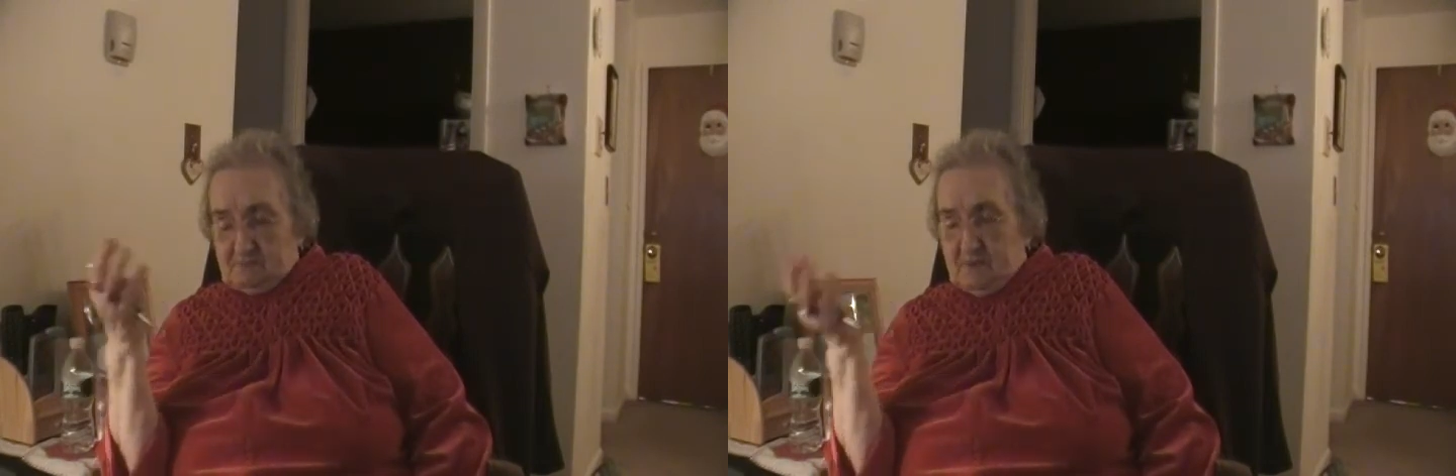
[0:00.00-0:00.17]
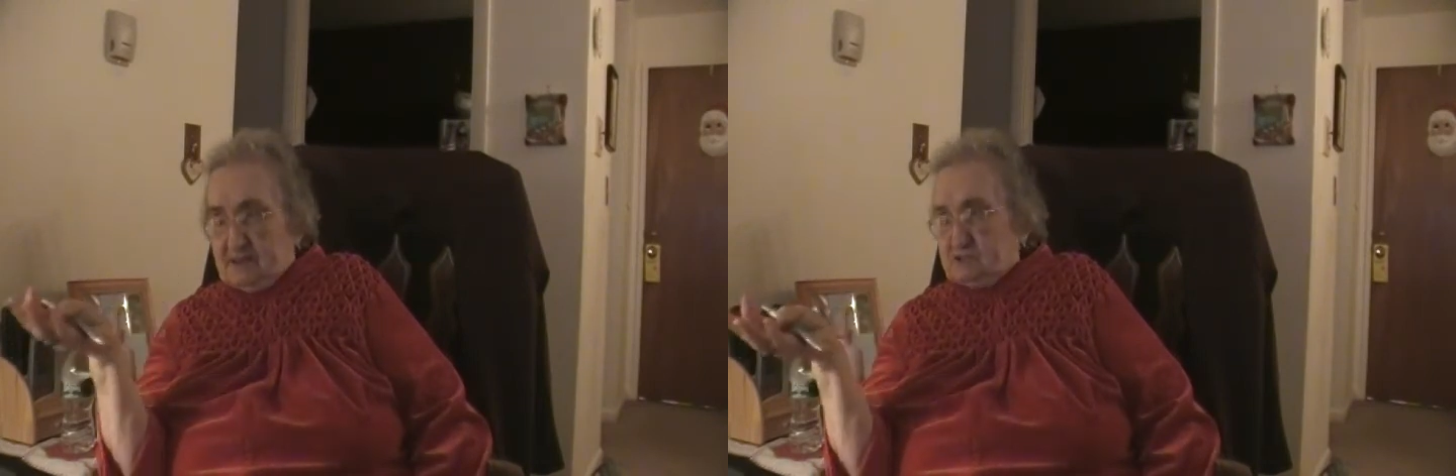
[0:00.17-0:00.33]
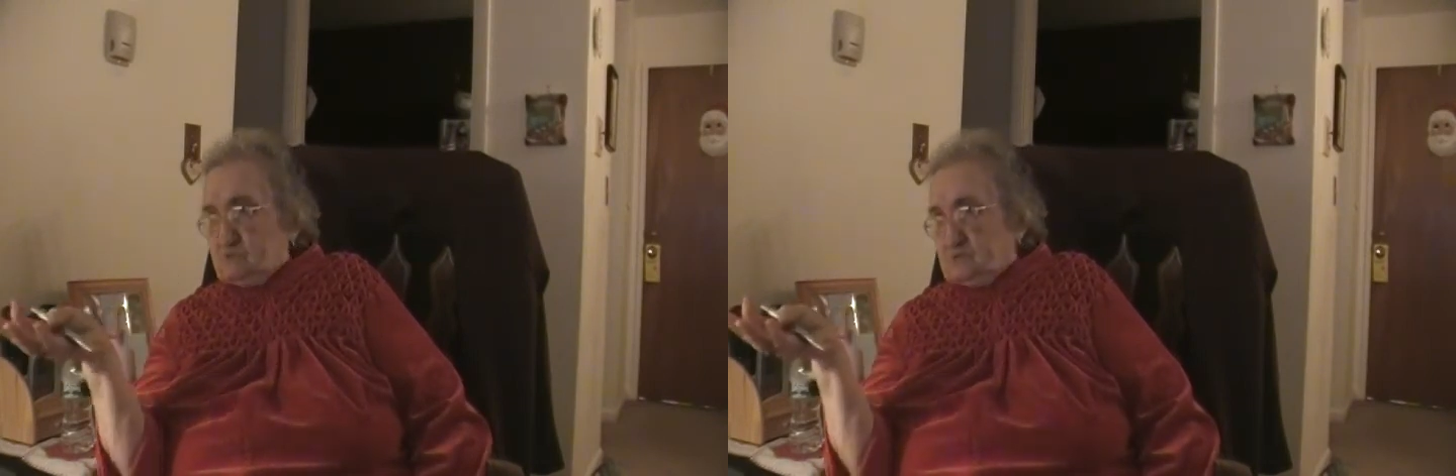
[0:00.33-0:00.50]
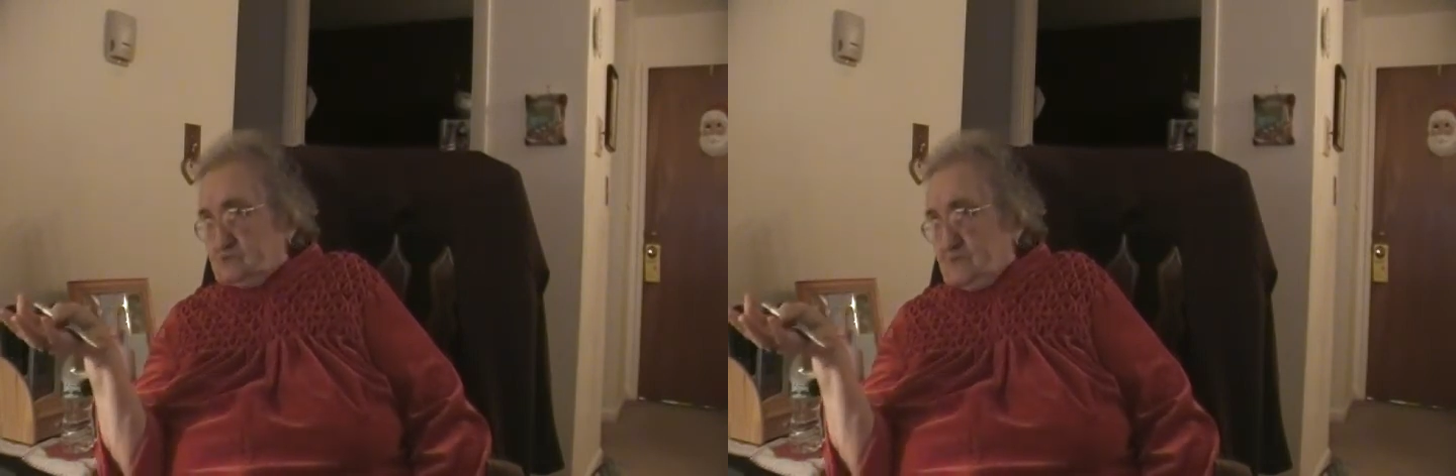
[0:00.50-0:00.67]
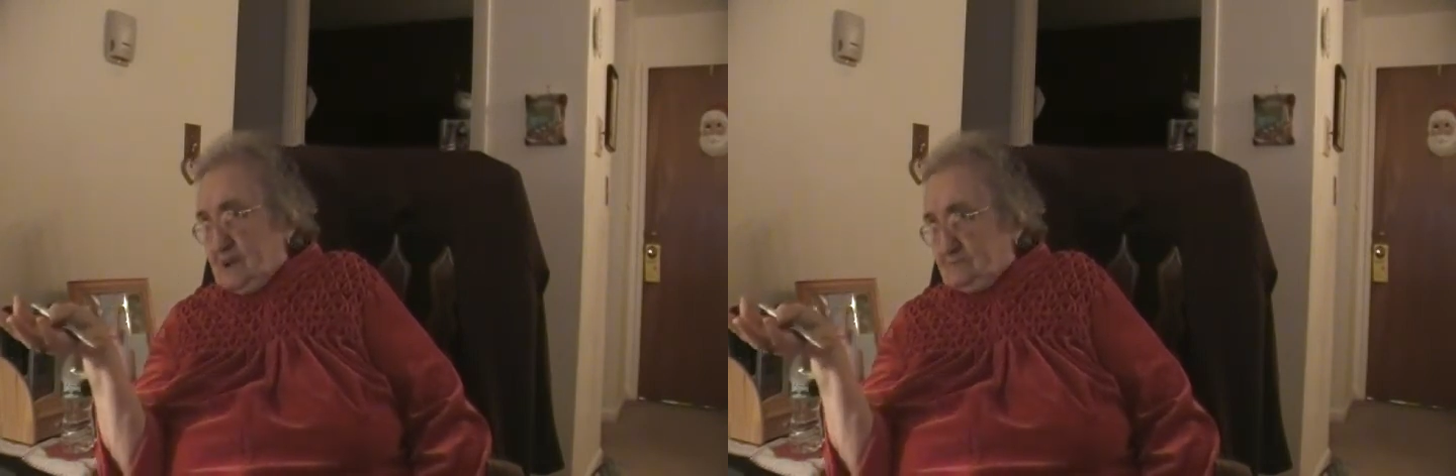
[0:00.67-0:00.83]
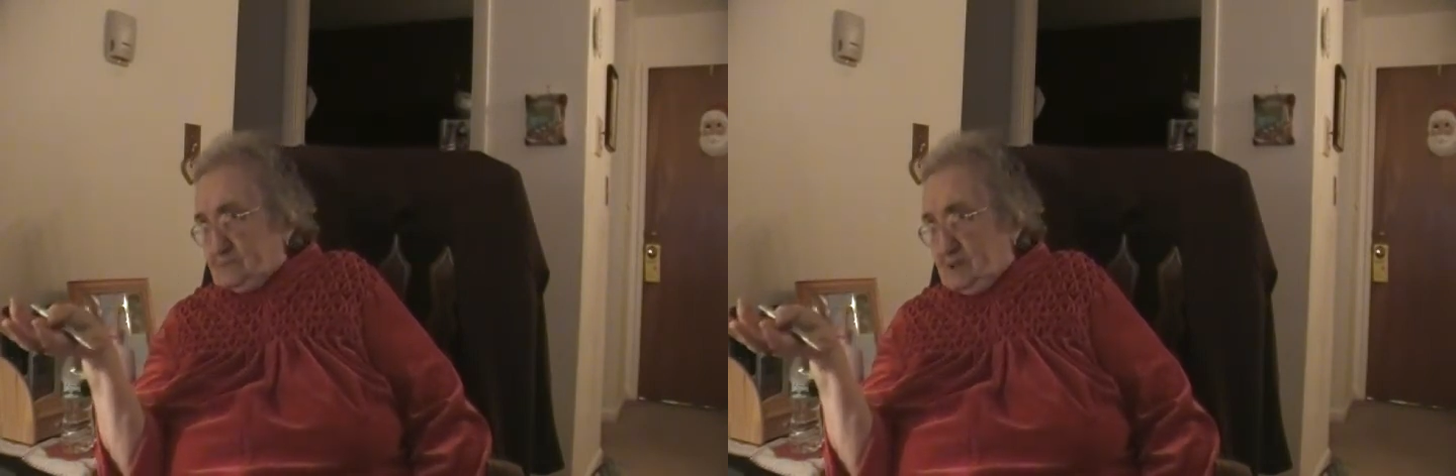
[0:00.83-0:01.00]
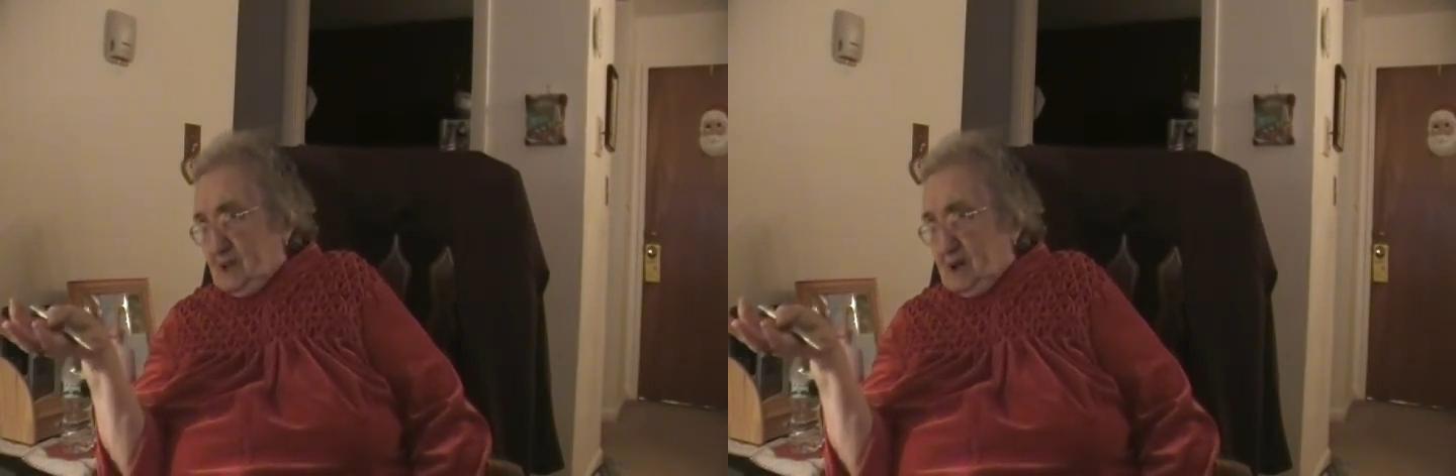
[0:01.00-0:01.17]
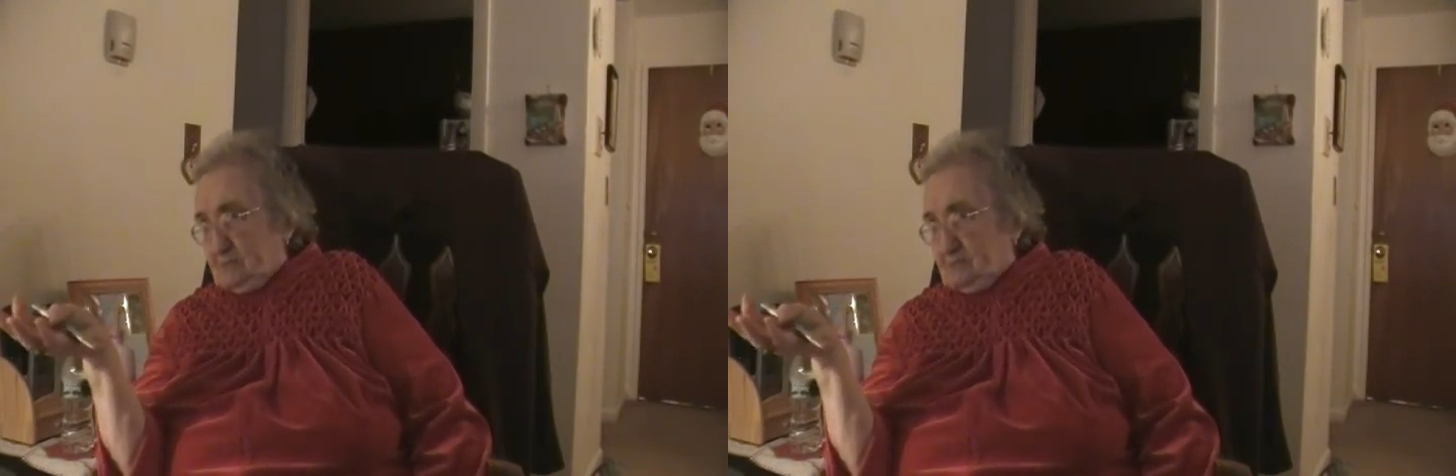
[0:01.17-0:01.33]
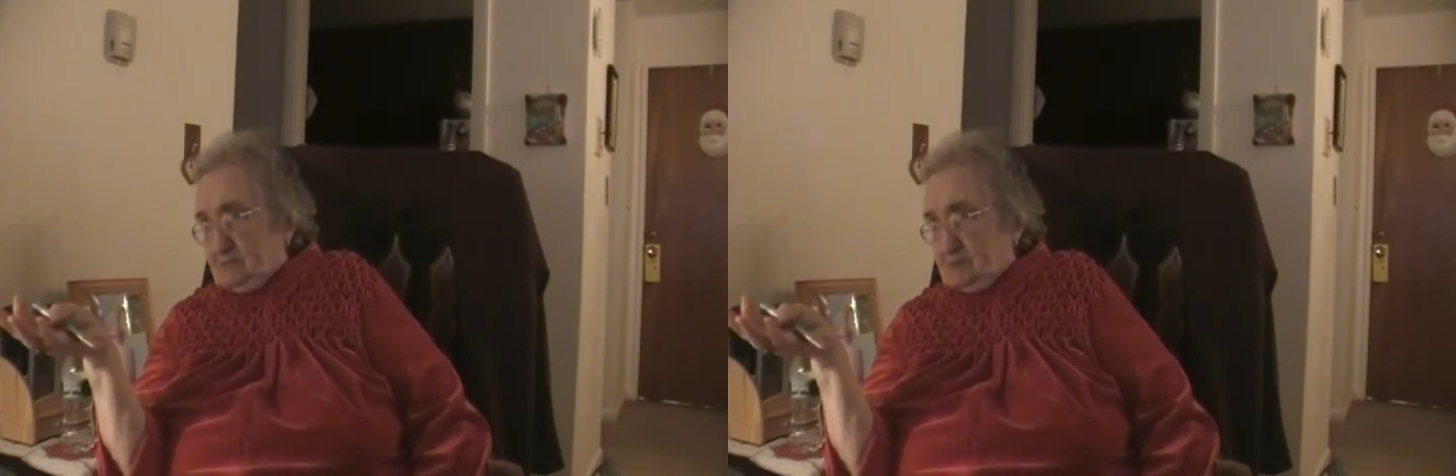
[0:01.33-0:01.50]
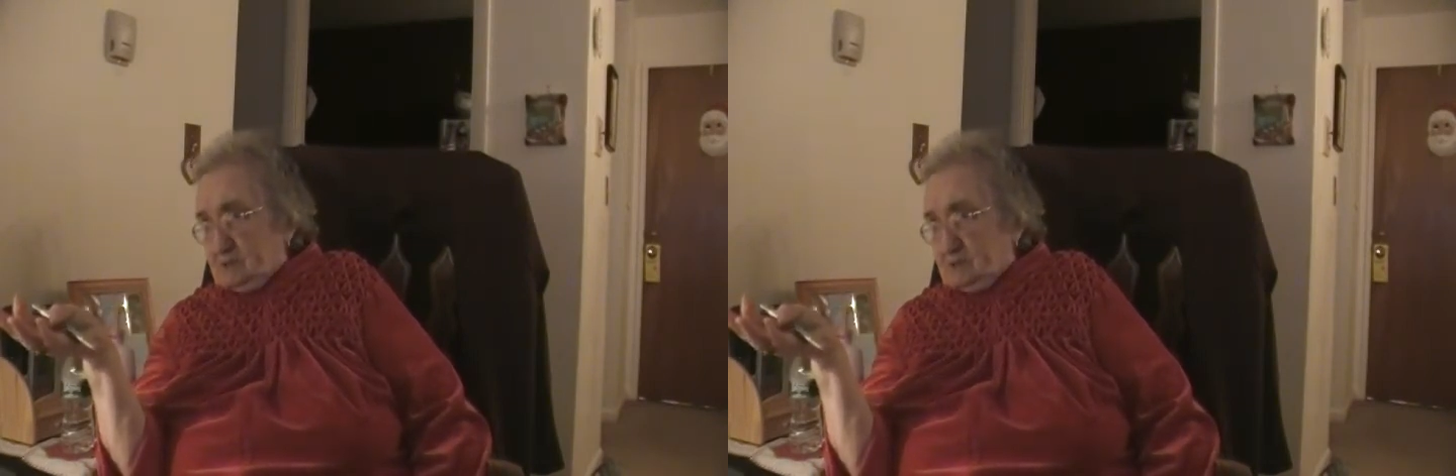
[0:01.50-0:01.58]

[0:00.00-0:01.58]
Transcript: patient was wrapped up,